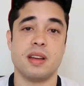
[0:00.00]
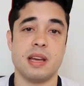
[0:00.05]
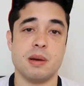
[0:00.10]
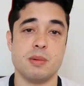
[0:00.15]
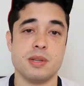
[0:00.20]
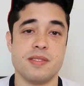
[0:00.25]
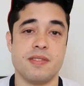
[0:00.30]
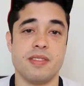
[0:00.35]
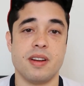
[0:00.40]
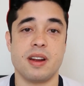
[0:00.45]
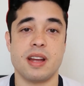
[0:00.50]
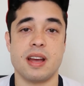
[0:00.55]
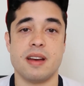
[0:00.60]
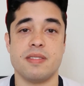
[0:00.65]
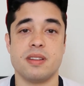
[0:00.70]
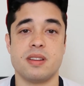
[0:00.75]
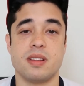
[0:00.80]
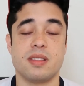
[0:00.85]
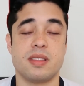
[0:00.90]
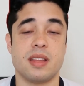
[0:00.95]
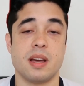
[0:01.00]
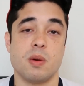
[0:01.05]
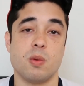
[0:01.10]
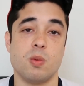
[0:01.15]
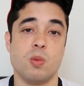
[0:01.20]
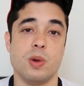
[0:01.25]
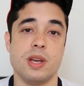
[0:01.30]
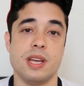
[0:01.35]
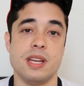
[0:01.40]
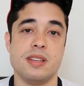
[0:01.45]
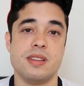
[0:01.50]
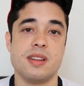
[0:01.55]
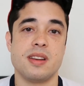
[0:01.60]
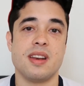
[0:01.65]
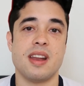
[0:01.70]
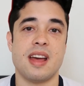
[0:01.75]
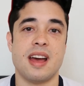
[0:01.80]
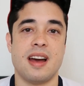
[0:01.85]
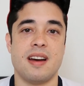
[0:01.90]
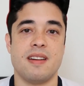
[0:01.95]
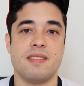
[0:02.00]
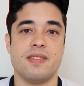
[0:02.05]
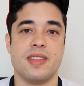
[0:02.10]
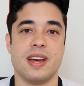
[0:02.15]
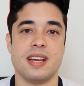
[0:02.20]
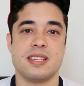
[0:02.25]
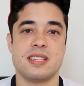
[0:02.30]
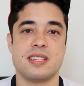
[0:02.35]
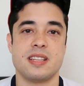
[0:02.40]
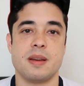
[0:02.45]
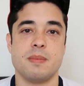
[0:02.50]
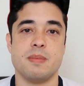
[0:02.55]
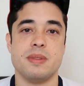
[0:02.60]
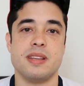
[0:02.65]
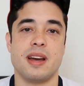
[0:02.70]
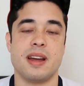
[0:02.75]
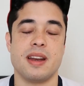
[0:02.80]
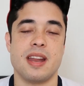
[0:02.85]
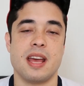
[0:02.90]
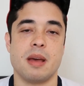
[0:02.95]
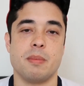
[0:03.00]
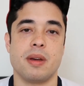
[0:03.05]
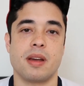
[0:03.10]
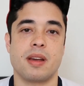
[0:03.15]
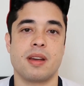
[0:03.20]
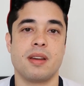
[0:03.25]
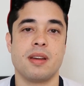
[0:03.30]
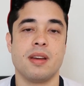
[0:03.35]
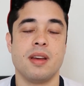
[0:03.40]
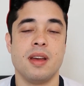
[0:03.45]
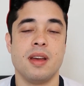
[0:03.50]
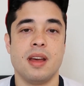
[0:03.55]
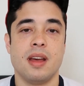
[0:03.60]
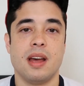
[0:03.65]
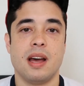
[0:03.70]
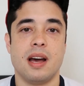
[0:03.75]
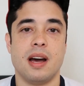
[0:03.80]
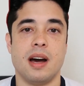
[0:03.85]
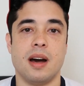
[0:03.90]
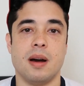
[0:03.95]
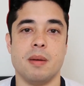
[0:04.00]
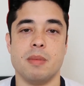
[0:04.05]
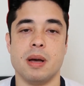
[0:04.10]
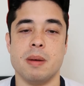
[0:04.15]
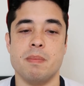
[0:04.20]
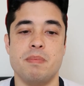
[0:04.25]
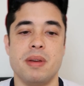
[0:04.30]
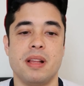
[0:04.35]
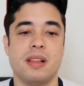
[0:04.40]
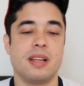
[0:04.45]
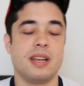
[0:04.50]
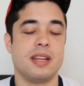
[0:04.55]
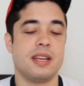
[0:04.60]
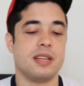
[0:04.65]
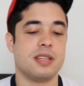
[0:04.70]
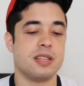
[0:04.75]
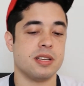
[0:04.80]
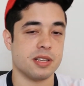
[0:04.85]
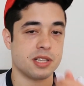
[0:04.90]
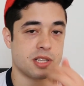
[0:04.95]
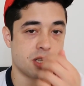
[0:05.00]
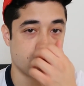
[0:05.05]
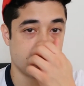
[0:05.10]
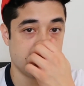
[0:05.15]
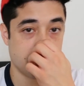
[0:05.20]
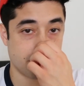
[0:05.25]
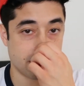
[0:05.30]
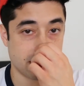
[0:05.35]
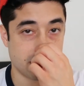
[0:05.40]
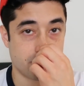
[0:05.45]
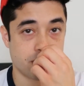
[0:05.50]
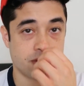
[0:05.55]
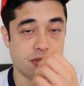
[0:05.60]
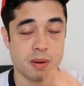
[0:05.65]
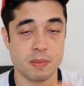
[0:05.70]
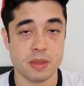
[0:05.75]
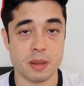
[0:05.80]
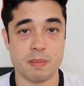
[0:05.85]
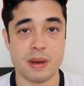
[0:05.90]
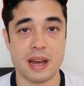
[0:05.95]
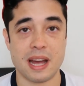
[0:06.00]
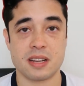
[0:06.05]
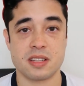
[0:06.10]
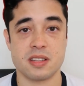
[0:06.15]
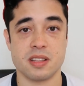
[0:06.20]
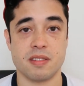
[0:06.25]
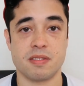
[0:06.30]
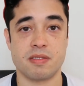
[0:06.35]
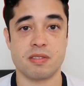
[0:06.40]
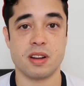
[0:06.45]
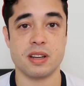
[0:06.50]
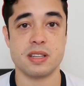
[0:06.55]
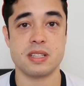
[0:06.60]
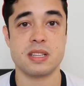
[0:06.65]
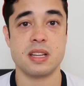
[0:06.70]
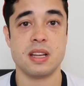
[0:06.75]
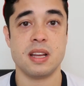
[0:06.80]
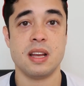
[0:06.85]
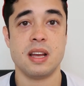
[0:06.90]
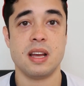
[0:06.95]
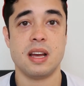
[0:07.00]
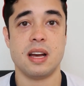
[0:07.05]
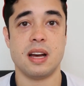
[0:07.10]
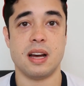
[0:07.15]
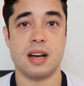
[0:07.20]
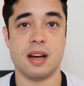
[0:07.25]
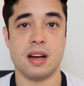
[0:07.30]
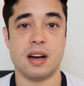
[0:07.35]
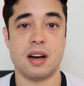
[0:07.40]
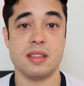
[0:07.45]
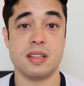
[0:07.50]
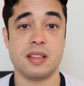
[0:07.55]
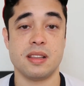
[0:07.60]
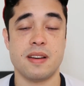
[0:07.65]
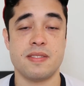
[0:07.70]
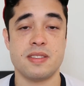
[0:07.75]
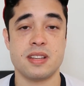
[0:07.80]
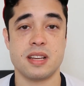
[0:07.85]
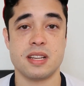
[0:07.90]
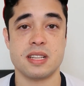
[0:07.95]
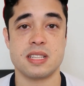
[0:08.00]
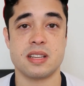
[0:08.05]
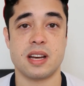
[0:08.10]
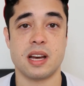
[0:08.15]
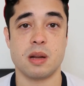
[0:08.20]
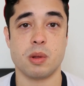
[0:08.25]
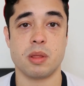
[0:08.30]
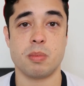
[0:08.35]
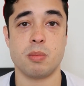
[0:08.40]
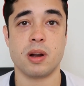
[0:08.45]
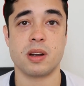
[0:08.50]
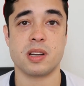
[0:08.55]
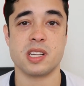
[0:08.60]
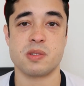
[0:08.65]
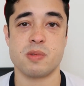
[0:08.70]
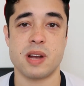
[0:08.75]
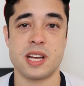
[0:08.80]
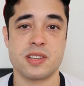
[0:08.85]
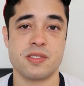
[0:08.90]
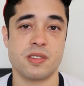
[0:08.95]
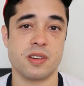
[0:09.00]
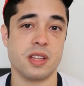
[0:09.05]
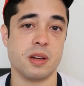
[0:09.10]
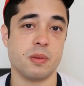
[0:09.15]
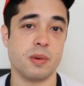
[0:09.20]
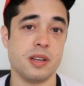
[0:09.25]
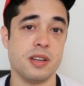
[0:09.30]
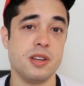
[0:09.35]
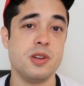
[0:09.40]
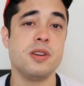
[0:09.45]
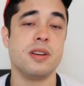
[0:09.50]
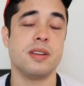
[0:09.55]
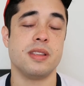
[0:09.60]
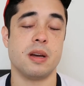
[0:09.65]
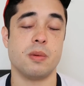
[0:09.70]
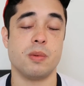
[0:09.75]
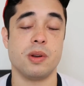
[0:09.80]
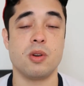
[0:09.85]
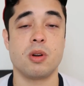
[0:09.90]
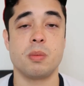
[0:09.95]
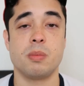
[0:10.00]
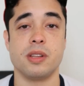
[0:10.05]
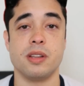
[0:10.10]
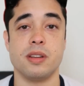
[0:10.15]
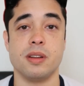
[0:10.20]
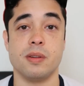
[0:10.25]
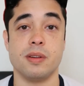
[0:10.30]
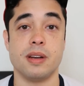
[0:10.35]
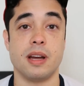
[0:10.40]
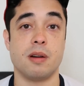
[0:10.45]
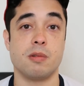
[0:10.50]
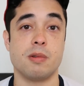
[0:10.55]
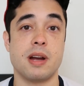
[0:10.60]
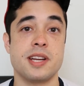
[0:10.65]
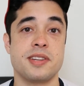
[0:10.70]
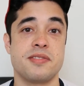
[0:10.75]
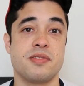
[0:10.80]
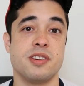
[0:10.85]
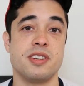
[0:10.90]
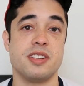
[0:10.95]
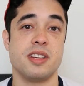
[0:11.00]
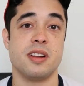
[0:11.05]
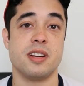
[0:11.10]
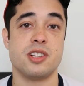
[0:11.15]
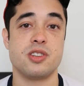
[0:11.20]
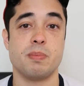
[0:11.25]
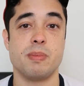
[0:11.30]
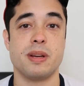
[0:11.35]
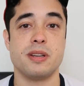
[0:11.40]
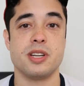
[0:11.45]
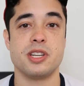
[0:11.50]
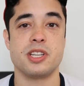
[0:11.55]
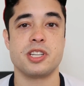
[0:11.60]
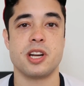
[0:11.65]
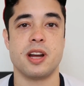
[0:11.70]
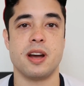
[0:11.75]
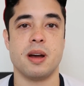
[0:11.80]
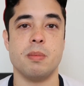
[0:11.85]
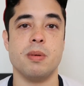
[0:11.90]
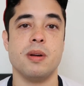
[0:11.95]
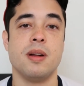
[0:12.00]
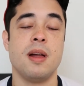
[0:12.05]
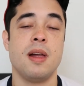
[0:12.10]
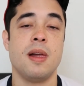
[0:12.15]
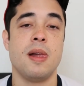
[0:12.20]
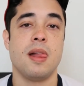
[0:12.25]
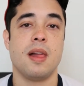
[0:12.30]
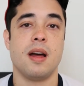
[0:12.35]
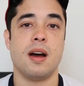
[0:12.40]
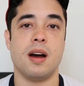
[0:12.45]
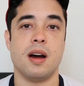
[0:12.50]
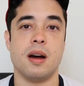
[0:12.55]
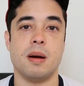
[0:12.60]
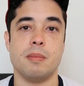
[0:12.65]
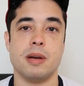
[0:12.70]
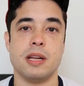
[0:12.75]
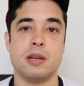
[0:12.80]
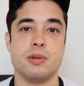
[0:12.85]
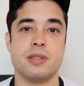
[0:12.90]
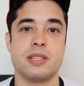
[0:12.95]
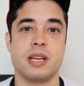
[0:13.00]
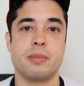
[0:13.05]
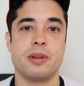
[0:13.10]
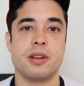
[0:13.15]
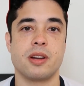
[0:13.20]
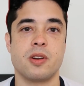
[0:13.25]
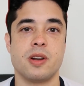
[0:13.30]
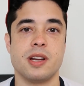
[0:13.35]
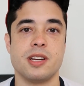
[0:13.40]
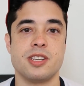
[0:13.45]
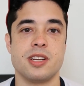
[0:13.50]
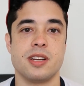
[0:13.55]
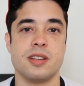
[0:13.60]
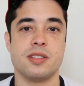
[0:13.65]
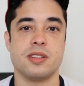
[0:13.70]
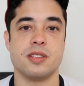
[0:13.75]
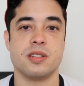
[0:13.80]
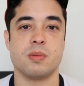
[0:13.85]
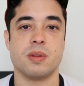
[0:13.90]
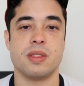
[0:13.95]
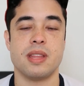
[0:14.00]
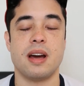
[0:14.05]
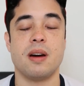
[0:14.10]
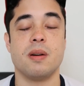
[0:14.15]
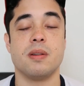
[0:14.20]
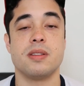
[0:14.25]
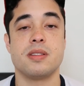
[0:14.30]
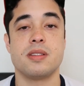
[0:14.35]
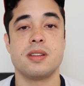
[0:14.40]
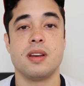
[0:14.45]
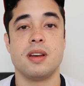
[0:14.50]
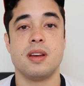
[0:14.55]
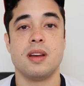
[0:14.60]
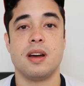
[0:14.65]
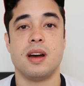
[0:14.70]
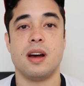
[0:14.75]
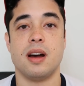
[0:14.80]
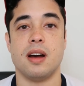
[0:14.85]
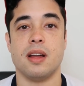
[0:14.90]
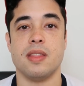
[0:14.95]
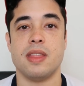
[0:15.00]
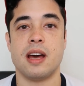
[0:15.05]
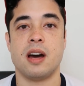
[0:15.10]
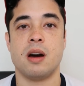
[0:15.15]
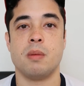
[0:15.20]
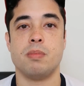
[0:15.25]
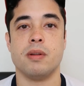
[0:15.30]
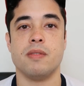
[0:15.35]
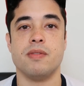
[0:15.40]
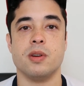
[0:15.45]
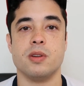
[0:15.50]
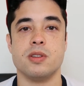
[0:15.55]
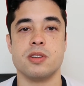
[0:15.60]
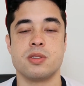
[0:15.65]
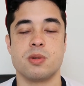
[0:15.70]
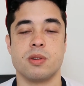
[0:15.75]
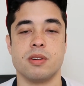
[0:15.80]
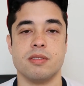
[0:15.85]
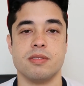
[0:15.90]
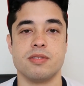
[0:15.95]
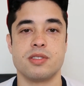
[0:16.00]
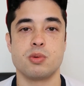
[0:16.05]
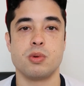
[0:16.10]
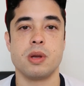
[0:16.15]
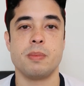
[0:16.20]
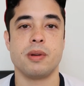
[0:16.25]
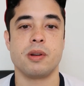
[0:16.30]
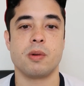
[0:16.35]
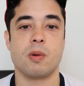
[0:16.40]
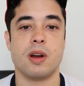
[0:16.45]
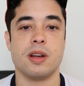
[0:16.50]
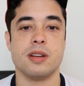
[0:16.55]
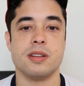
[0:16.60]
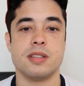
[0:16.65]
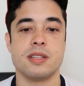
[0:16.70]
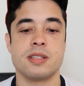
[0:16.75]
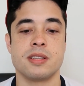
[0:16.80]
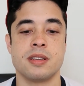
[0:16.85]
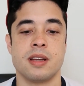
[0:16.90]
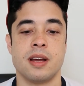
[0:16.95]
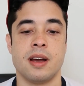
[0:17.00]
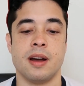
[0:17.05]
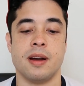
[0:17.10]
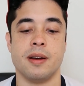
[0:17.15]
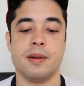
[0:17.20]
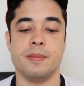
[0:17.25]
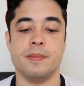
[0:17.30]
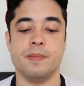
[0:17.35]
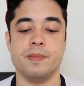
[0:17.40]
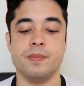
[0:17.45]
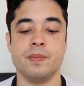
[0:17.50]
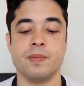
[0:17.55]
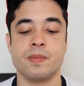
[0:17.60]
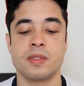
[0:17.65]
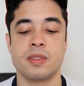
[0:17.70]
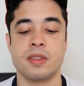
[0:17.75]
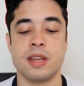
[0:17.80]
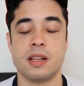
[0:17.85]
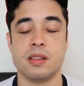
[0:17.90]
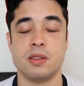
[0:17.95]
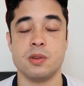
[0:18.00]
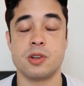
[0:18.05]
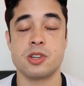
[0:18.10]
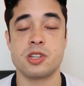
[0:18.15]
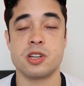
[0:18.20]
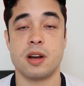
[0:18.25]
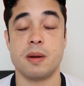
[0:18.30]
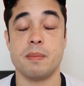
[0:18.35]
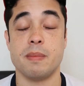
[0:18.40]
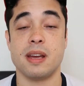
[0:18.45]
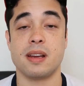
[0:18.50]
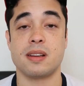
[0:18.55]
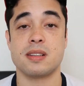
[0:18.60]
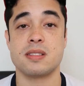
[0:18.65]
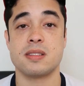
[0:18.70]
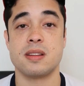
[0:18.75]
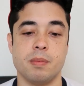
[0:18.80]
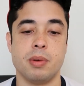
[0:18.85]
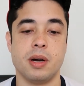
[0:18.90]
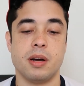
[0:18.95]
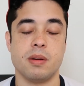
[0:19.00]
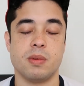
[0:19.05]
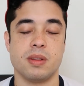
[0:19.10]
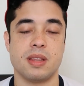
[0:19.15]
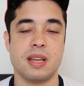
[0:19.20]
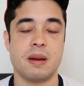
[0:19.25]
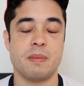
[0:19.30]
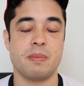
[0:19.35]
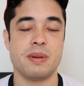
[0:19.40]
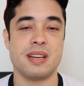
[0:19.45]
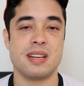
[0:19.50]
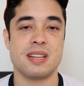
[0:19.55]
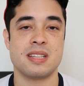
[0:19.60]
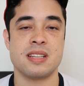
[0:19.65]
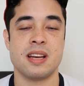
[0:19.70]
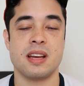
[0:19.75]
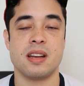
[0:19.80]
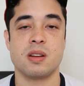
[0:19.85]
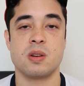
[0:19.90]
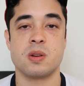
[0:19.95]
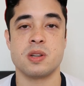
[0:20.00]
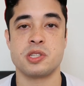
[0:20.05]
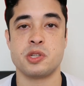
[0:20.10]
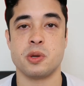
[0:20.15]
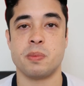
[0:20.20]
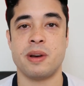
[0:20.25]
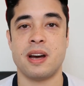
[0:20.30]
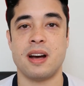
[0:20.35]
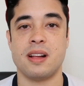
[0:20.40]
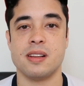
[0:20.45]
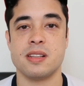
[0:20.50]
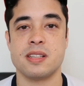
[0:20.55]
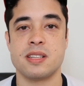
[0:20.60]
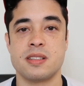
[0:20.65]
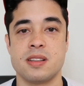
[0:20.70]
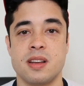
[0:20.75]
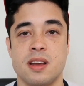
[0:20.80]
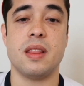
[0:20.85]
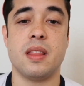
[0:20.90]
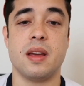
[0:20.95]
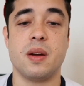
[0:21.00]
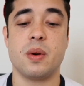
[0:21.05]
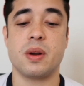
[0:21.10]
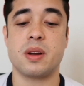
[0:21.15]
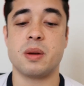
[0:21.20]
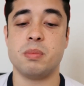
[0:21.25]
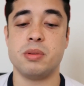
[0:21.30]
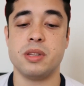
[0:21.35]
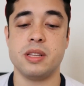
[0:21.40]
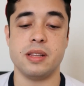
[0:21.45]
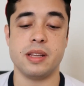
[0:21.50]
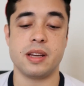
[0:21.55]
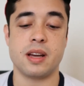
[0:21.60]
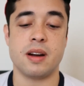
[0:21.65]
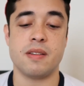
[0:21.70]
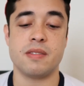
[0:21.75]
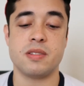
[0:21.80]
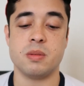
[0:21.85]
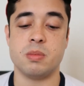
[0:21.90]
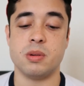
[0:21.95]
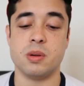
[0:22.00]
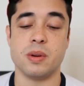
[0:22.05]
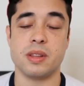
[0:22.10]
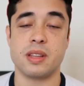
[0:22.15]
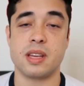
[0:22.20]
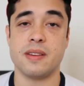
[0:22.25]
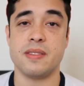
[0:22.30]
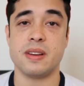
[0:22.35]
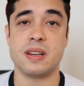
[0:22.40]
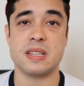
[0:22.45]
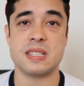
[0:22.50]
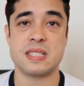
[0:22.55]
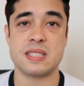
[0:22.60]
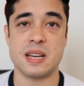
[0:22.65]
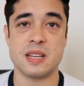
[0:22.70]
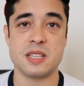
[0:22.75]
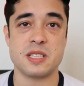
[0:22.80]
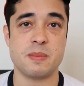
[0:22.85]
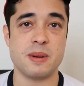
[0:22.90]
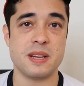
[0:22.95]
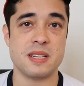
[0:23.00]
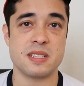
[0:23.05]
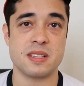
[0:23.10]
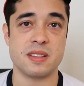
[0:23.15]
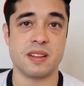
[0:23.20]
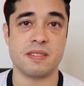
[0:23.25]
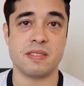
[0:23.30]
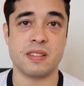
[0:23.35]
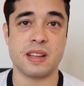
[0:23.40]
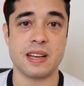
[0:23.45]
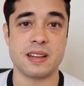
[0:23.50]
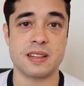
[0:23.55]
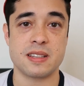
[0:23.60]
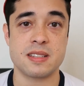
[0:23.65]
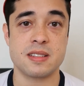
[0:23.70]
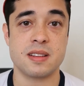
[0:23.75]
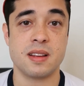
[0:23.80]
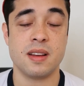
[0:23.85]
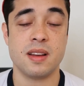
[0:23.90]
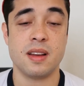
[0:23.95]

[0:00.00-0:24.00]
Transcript: It was very evident that we didn't have that same dynamic ability to sweep up from the back to the front on the left-hand side with Marcus Rashford that we normally do. Now, Rashford did a tremendous job and was able to create chances without the help of those sort of sweeping runs that Luke Shaw makes. But with that being said, Crystal Palace, they were completely comfortable with giving us that space on the flanks,